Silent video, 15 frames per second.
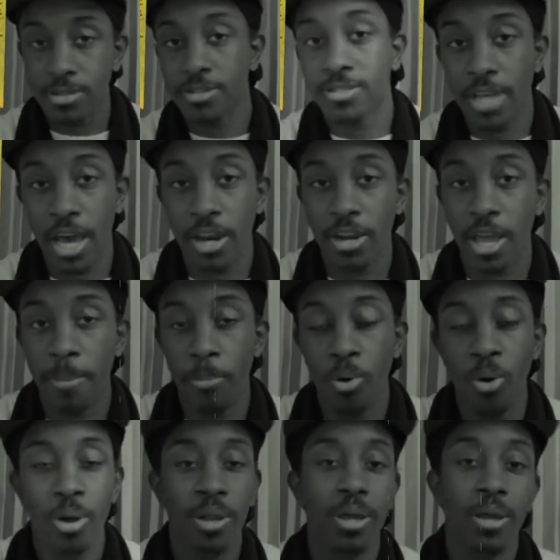Saturday
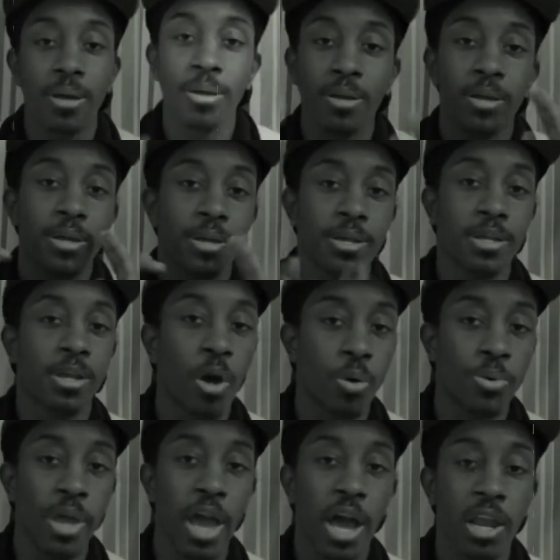Morning.
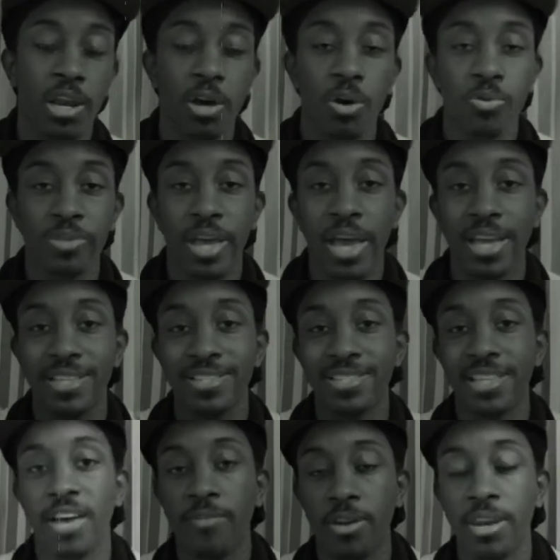Go download that. It's
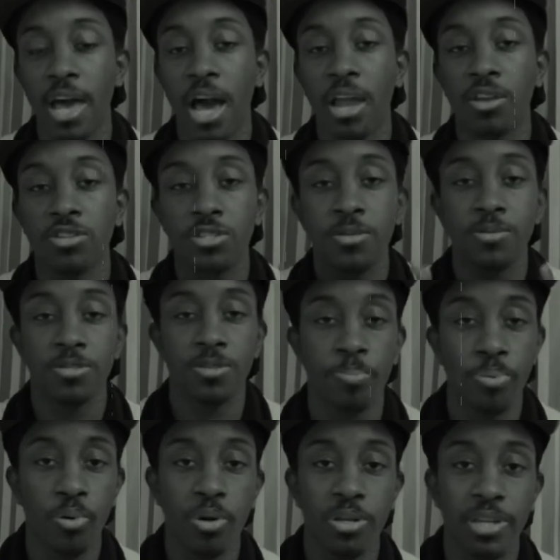$7.
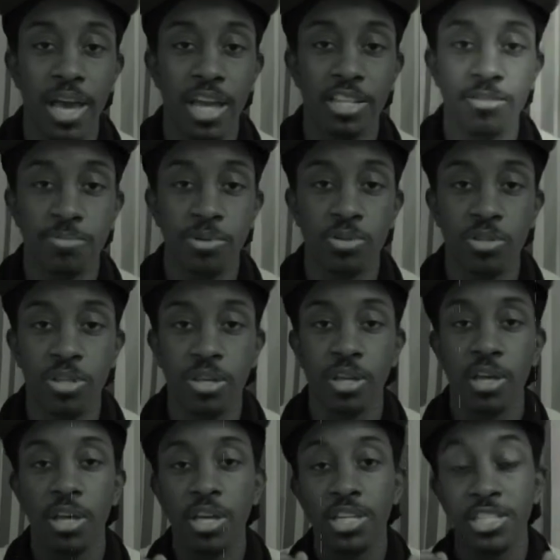Support Dallas music.
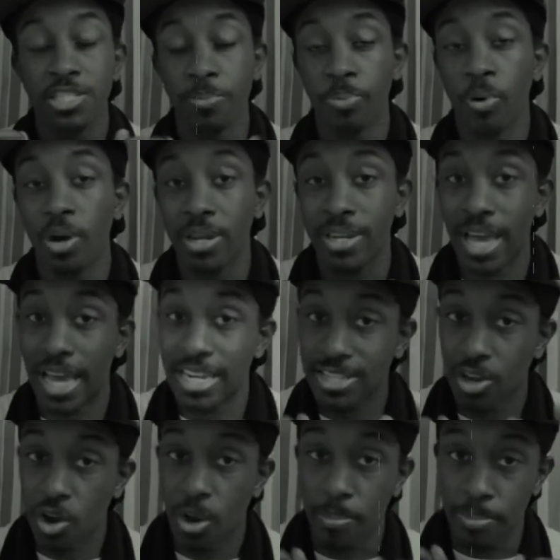Support Dallas
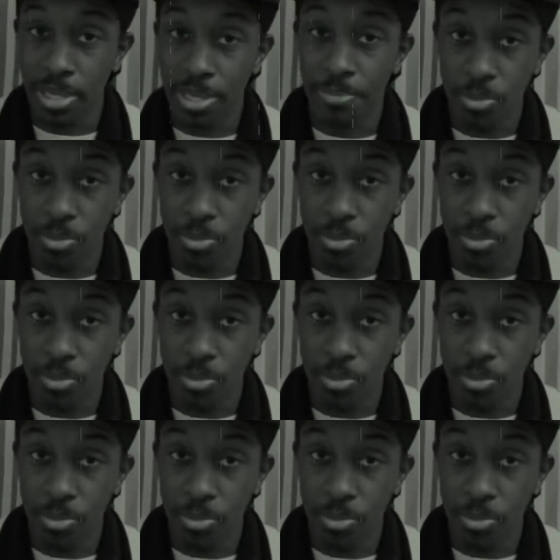R&B